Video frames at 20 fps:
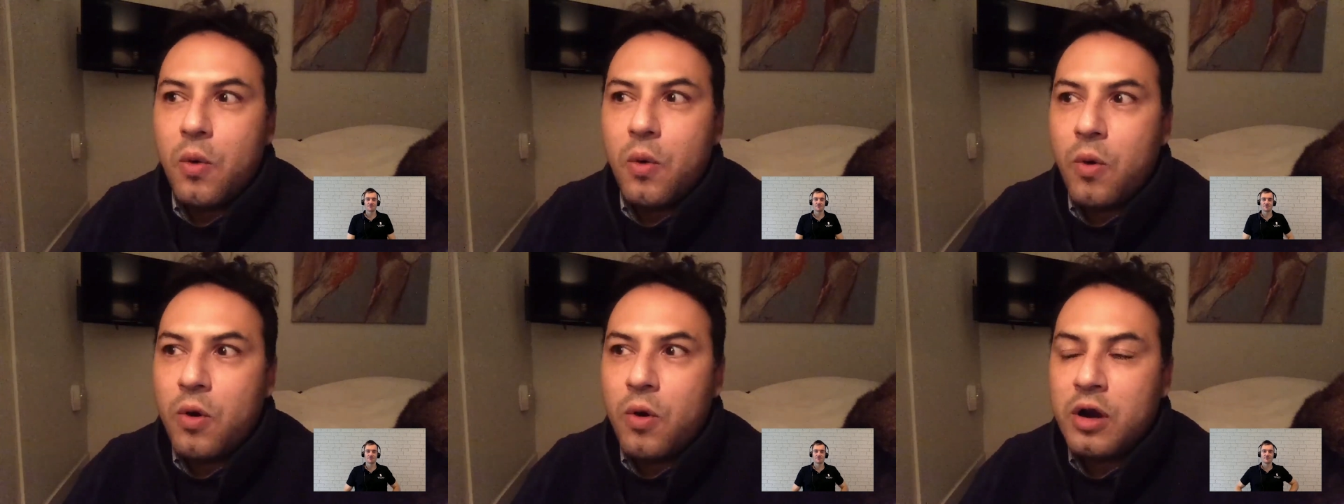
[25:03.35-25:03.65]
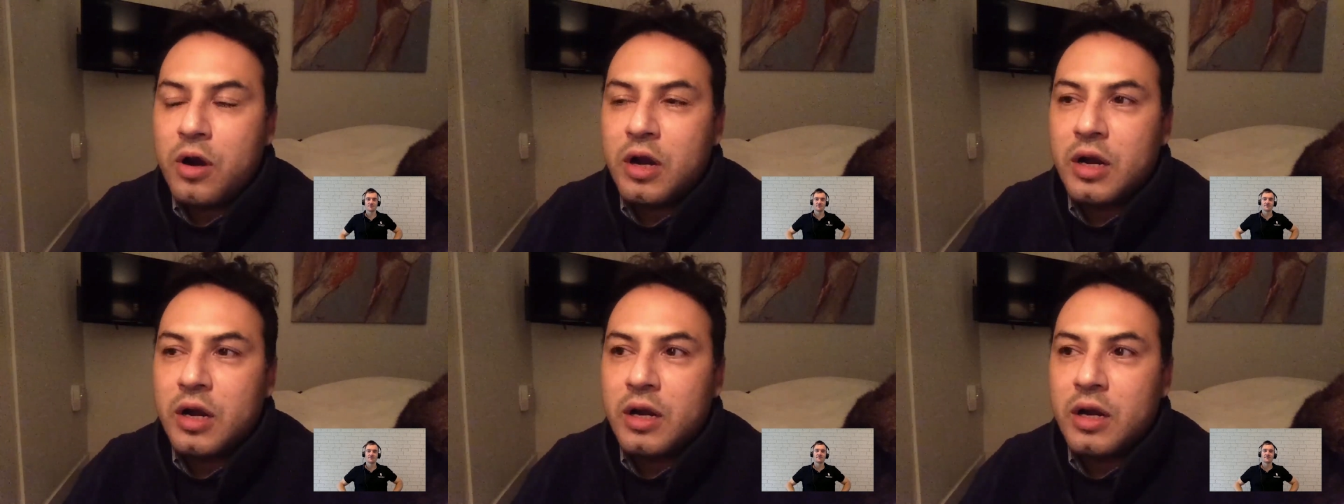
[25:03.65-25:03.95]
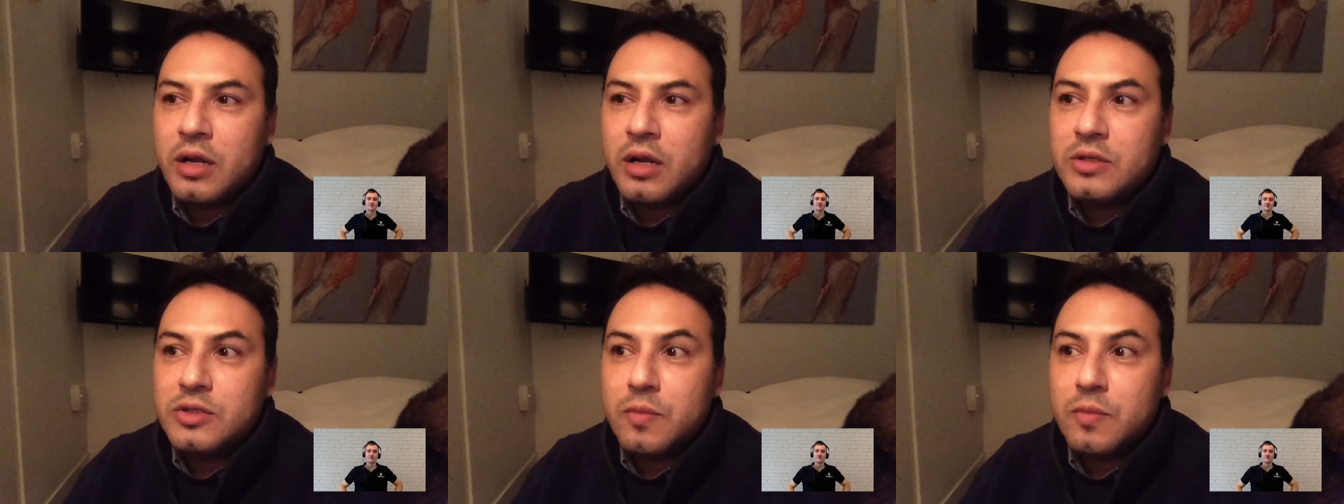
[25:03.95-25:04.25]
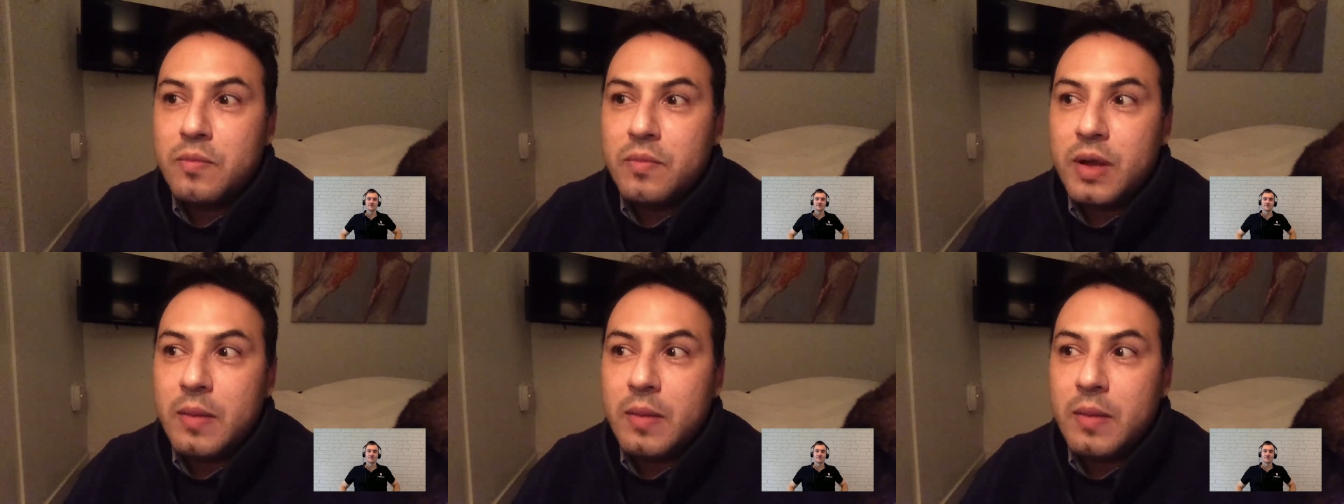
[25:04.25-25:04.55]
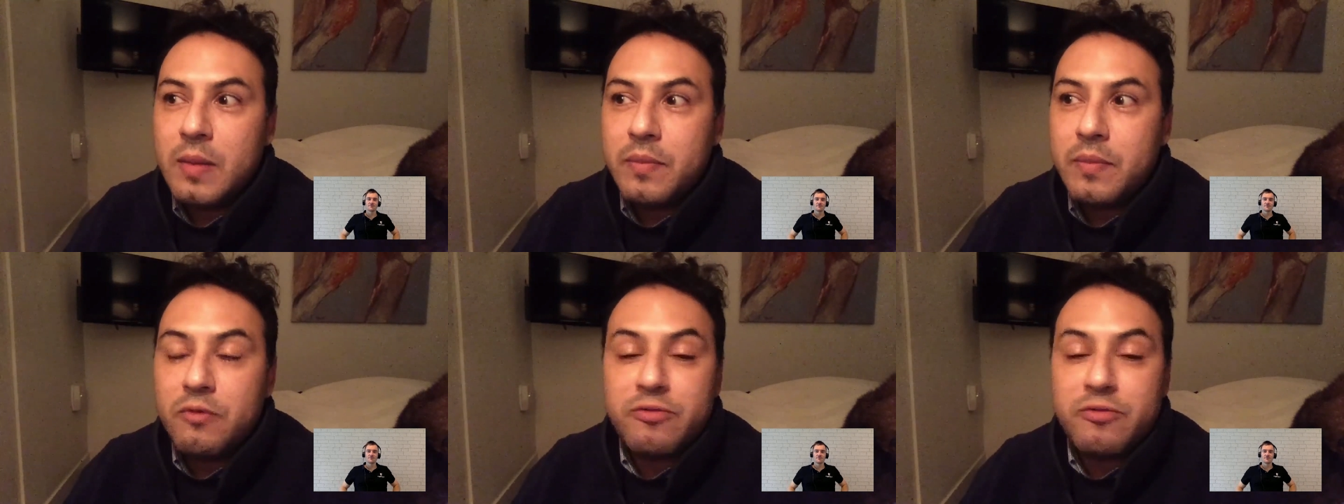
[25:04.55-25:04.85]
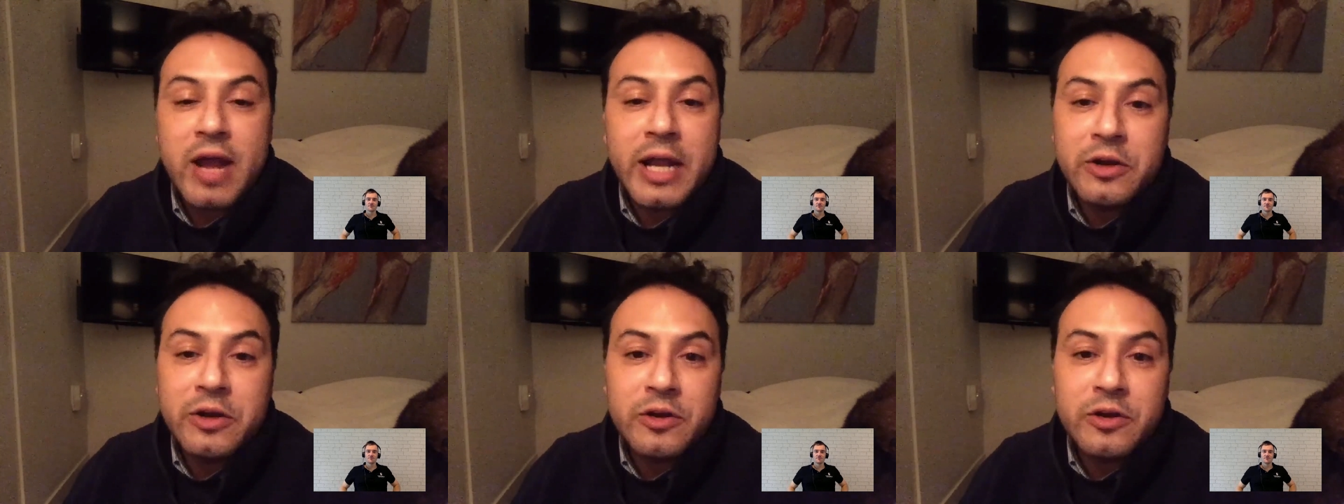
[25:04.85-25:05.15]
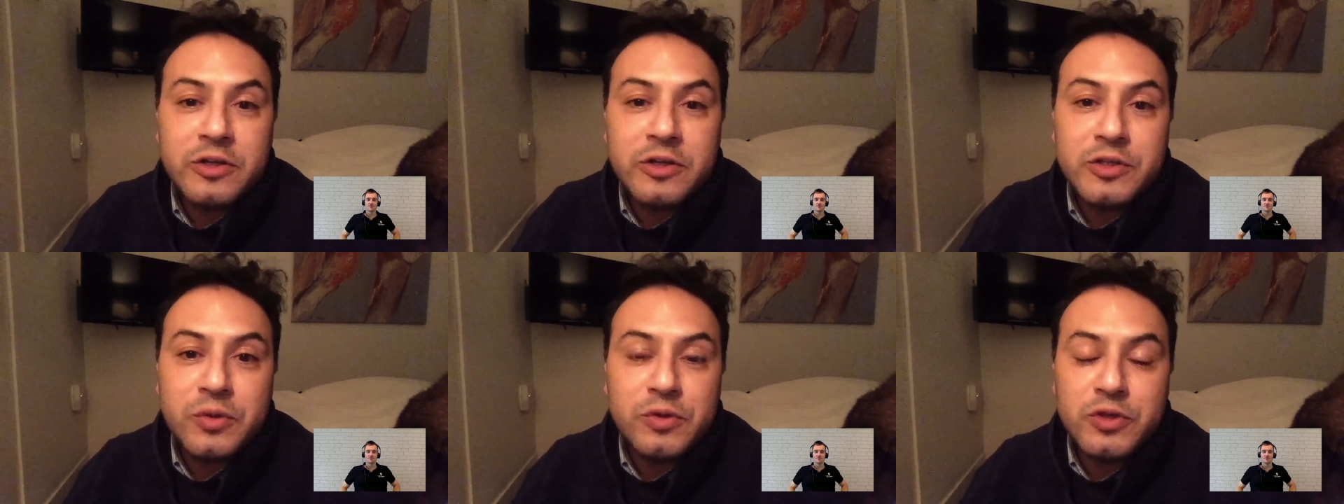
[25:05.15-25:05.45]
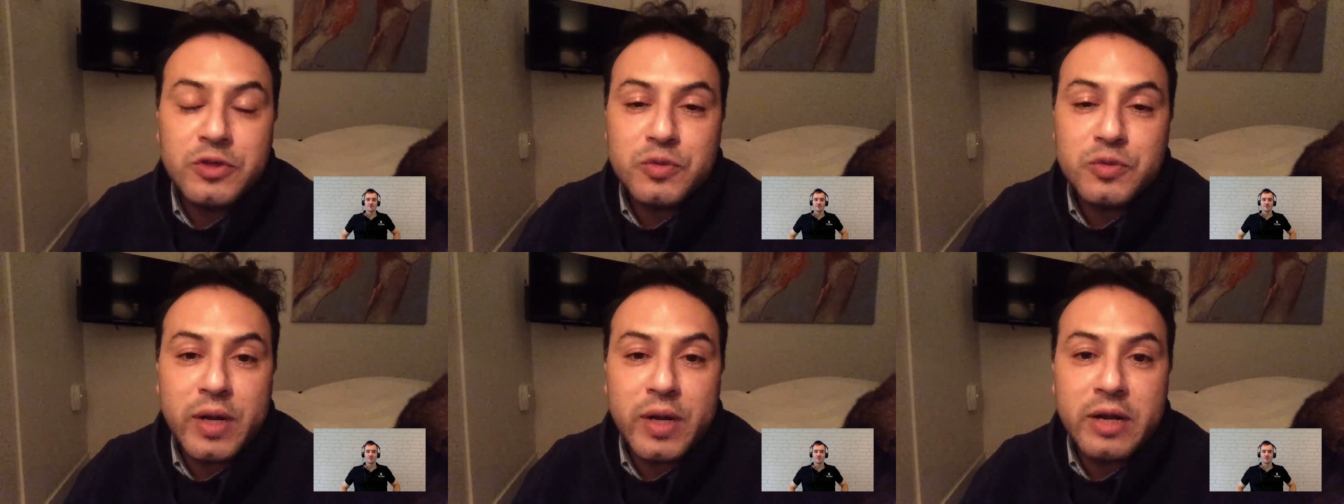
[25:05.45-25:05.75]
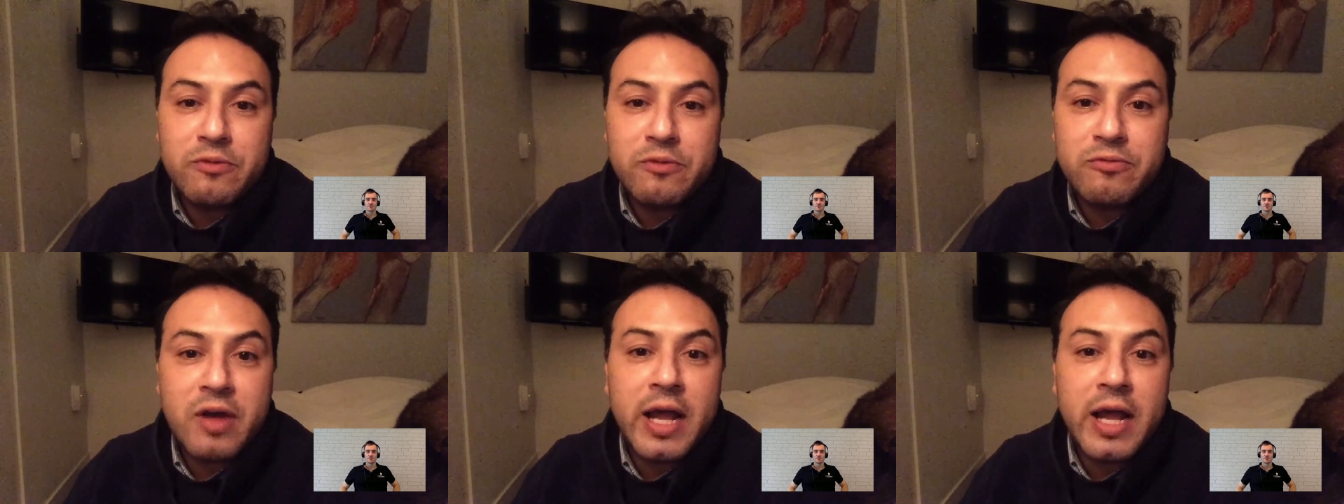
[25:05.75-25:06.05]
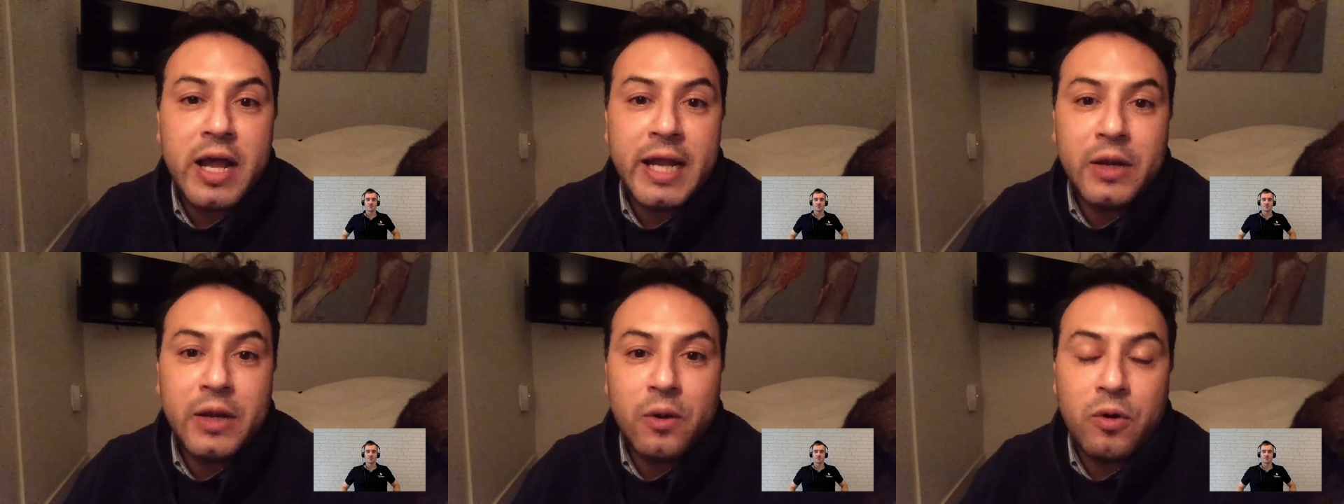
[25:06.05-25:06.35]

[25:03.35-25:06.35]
or some writers who just want to write,